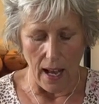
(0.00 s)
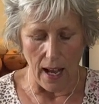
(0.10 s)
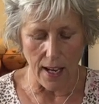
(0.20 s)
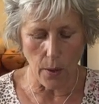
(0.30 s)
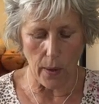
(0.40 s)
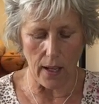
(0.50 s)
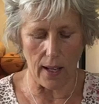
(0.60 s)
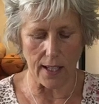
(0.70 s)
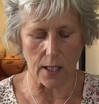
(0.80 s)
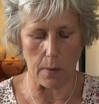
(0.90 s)
I quite
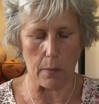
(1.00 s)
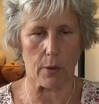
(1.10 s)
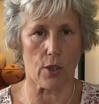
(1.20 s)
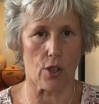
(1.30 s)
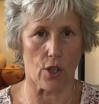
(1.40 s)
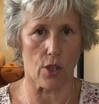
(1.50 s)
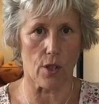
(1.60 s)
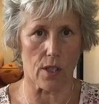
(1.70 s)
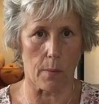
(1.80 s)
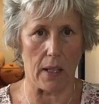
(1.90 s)
like to be able to
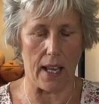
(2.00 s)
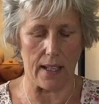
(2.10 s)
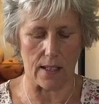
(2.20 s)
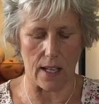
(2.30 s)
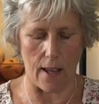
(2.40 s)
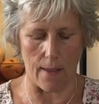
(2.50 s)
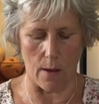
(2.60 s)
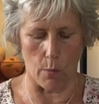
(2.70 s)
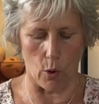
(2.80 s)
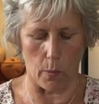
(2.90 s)
choose the blend in
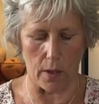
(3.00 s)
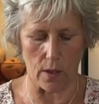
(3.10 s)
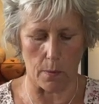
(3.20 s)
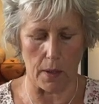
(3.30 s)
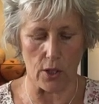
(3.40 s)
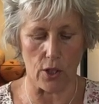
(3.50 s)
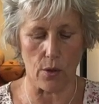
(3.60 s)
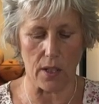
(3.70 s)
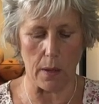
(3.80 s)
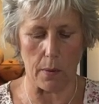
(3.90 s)
the moment. But do
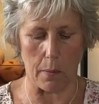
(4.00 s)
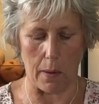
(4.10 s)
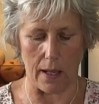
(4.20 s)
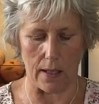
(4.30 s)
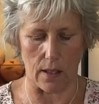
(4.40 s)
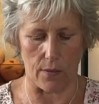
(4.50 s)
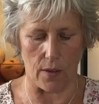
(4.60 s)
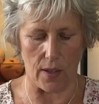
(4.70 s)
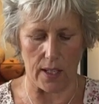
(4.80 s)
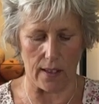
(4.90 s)
keep in mind, if
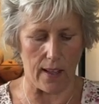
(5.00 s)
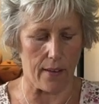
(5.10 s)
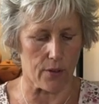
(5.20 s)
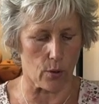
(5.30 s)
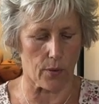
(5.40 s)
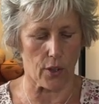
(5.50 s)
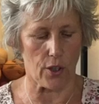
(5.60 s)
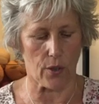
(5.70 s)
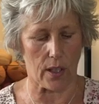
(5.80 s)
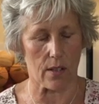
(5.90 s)
you've any left over,
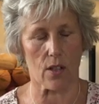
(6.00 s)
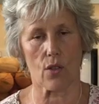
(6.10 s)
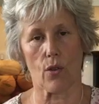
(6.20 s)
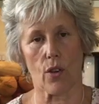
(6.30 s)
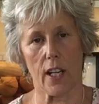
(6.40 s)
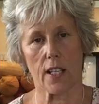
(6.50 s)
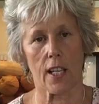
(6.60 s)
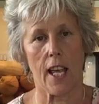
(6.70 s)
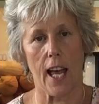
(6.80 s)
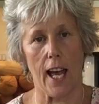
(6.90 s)
you can store it
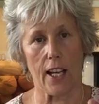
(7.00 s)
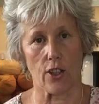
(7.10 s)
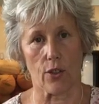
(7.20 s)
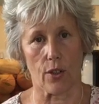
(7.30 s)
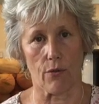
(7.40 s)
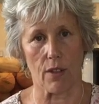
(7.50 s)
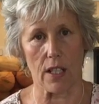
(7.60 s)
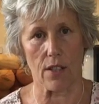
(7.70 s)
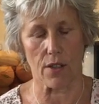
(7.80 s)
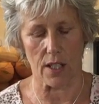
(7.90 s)
and you can
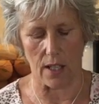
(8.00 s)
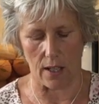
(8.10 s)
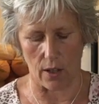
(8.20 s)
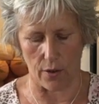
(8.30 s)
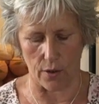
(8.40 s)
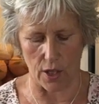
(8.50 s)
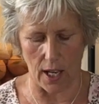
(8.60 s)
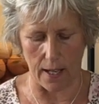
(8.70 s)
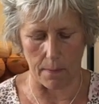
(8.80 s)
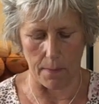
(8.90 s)
reuse it at another
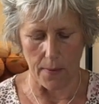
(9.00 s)
time.